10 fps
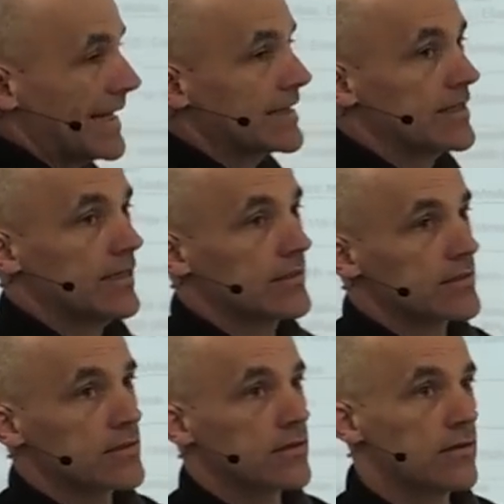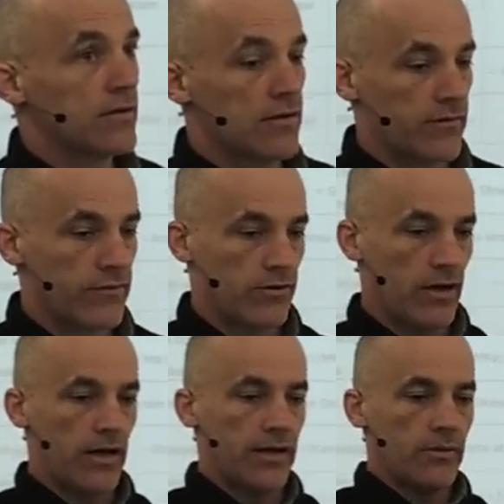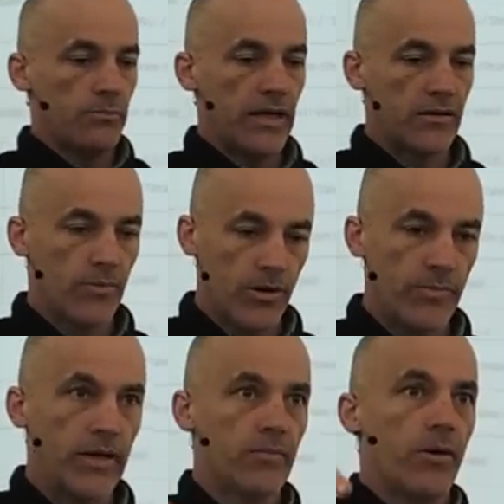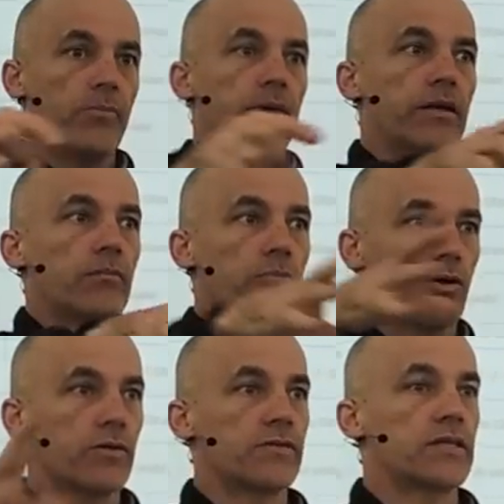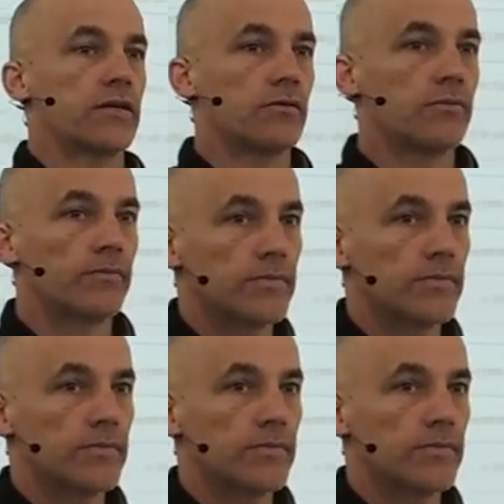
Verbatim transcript: eight tons for a meter by meter by meter block of steel.